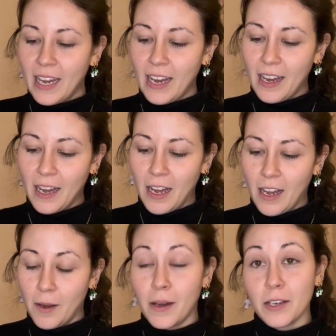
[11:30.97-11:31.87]

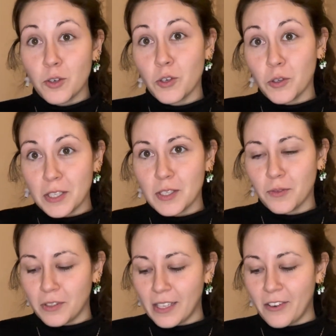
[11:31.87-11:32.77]
A choice
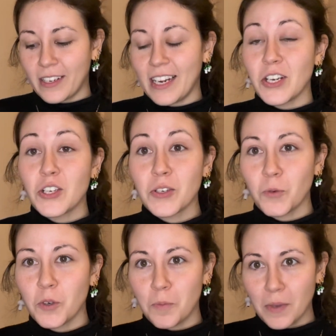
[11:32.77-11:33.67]
for that occasion
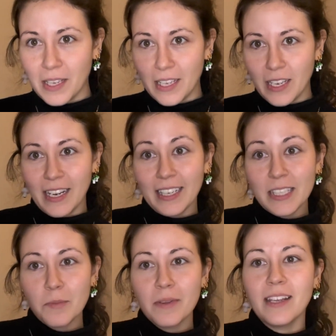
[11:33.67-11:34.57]
would be
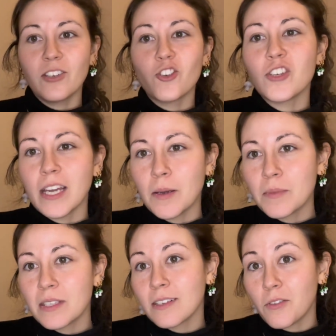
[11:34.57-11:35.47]
Elizabeth and
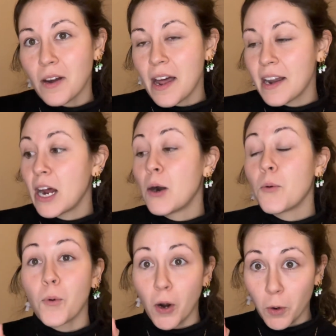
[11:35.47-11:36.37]
James Nirvana
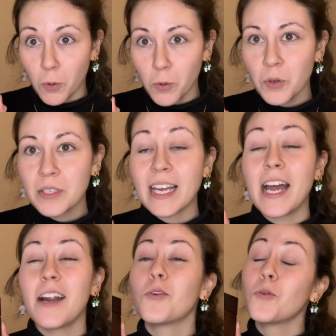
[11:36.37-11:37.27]
Rose. I
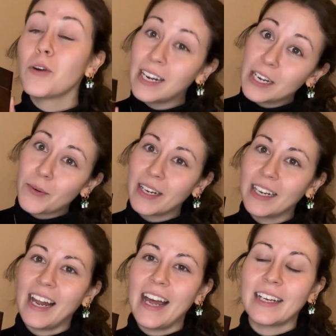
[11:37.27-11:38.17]
really, really
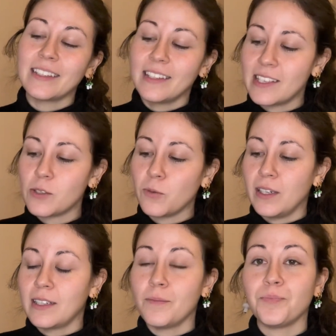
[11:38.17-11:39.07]
like this
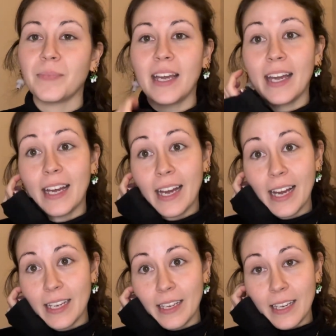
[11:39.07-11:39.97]
one.
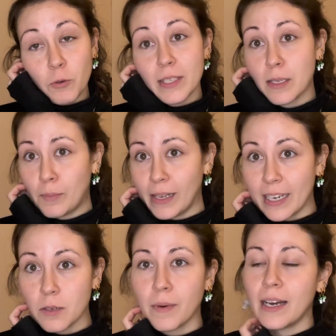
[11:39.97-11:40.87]
It was a
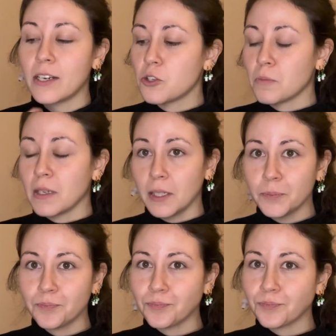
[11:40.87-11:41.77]
blind buy to me,
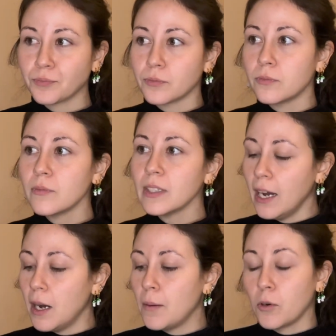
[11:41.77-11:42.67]

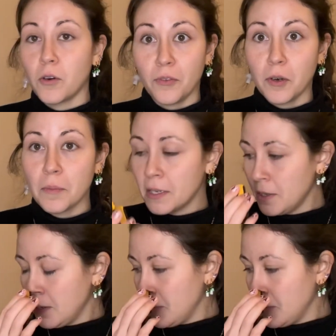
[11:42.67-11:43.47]
or for me.